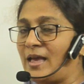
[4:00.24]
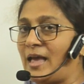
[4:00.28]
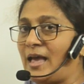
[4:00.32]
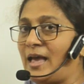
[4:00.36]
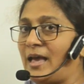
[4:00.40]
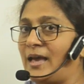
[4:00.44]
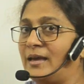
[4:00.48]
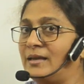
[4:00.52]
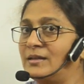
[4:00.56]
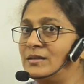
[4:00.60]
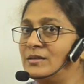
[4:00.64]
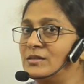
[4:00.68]

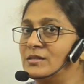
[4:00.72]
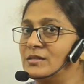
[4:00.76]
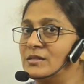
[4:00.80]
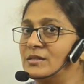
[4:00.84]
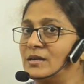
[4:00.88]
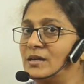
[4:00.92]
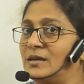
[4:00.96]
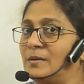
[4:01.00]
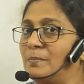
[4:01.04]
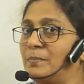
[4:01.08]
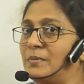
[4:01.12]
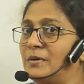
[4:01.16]
and
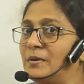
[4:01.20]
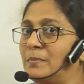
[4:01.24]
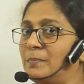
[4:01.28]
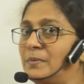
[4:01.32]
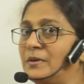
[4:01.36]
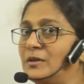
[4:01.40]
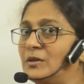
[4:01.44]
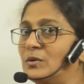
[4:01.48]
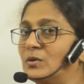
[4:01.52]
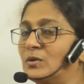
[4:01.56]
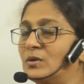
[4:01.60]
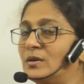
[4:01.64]
a
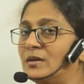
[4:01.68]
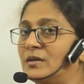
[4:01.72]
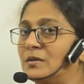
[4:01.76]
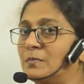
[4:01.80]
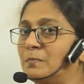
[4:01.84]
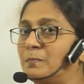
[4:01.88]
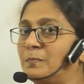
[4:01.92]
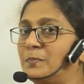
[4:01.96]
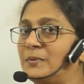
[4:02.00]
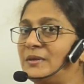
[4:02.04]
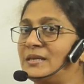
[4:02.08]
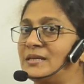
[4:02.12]
perpendicular
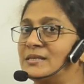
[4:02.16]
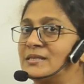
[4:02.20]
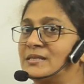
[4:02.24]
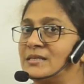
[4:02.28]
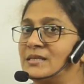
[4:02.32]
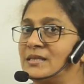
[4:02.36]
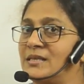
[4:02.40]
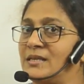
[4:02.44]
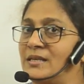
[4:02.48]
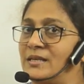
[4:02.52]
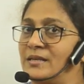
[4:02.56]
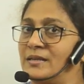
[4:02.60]

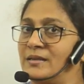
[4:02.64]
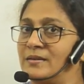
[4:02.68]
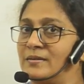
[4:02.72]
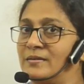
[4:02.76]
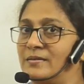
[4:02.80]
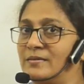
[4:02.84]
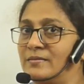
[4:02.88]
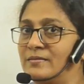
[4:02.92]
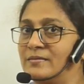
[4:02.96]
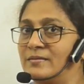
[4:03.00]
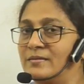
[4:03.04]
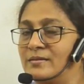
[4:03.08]
PC
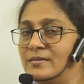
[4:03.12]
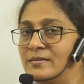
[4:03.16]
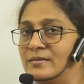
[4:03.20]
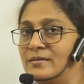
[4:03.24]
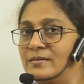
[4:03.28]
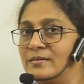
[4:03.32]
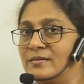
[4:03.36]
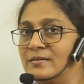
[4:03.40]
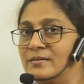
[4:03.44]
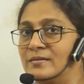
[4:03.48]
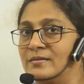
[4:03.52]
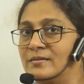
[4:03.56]

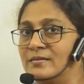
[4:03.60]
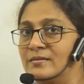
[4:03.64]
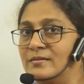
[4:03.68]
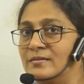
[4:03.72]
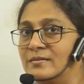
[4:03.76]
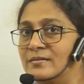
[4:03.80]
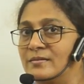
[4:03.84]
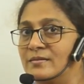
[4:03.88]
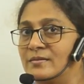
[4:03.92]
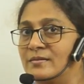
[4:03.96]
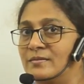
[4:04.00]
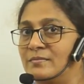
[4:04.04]

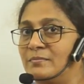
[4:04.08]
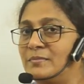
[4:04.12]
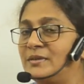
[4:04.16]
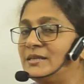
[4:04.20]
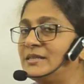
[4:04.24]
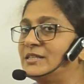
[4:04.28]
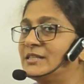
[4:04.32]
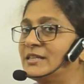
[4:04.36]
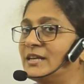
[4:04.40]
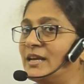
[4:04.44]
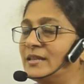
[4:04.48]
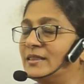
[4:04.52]

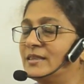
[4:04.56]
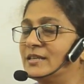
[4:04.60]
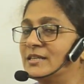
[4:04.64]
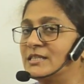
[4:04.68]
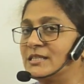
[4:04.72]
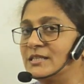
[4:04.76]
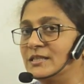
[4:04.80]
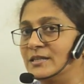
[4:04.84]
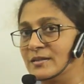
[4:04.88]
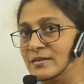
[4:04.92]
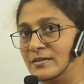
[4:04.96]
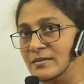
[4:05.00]
meeting at the
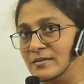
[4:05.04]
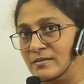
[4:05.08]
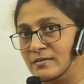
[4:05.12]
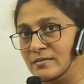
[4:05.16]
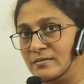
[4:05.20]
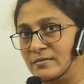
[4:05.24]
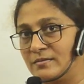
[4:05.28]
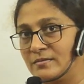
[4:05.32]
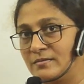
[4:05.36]
circle.